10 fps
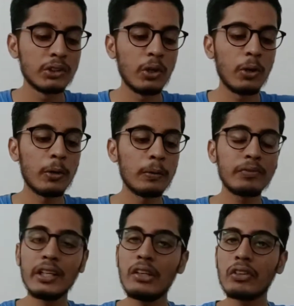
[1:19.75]
So
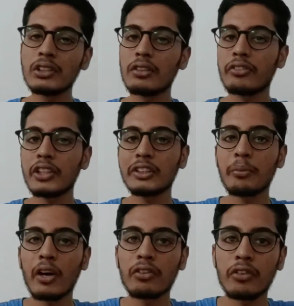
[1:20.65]
it was the first
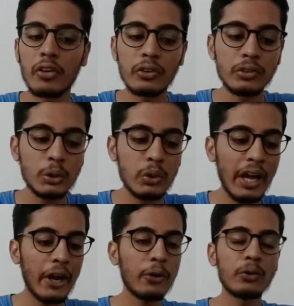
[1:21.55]
smartphone to
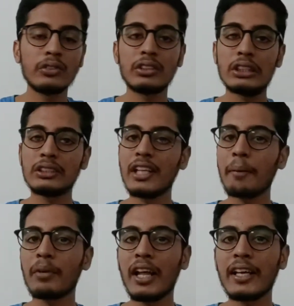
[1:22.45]
have
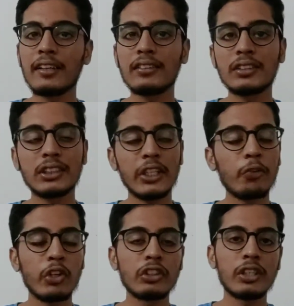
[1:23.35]
Snapdragon
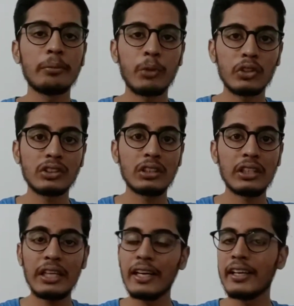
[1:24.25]
7112
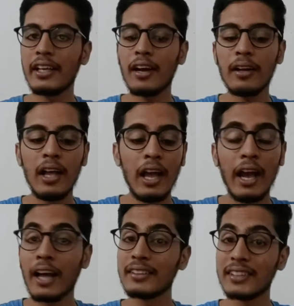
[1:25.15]
processor in India,
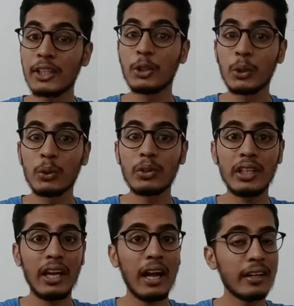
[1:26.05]
and that too
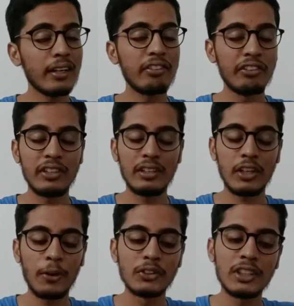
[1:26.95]
under
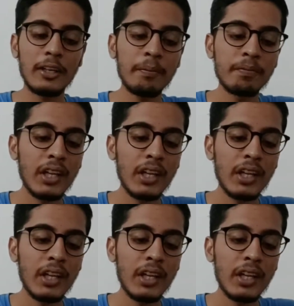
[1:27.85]
15,000.